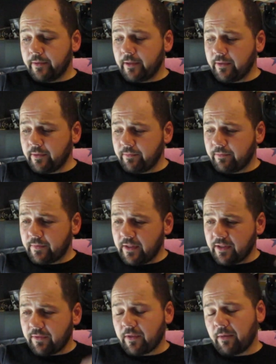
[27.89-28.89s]
And
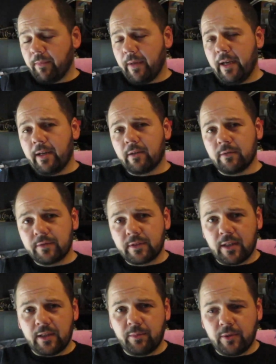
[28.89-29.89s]
since I've come back, I've
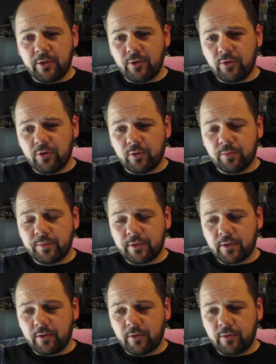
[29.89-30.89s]
started my new job,
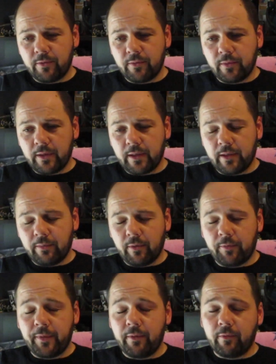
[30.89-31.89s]
so
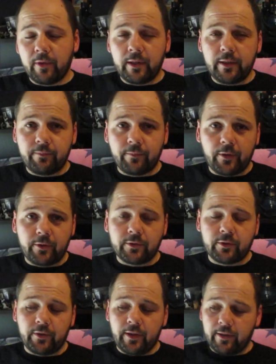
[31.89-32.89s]
I've been really
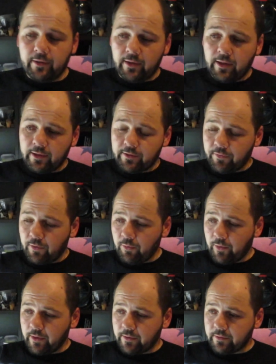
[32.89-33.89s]
focused on that in the last few
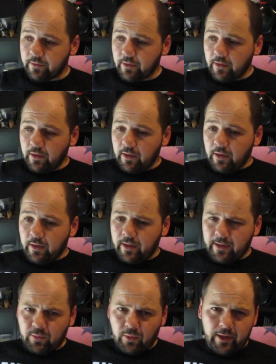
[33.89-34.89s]
weeks.
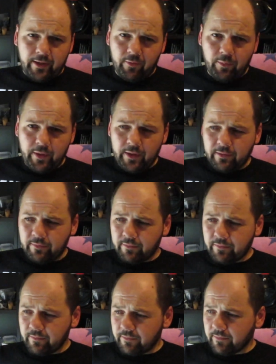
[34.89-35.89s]
That's why I haven't been
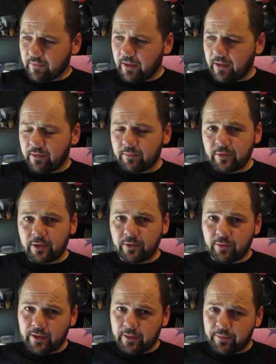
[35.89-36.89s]

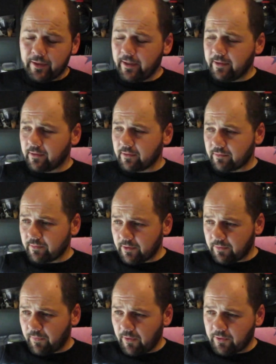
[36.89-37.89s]
doing updates,
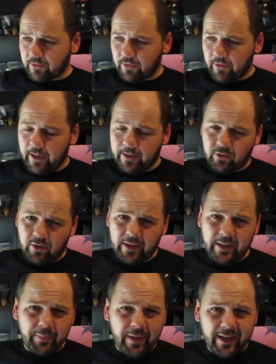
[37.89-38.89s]
just focused on that, trying
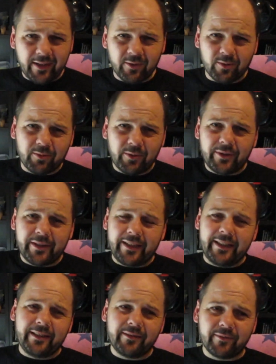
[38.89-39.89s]
to get back into a
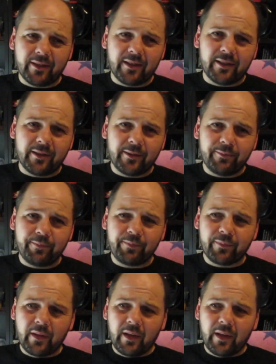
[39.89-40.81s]
routine. And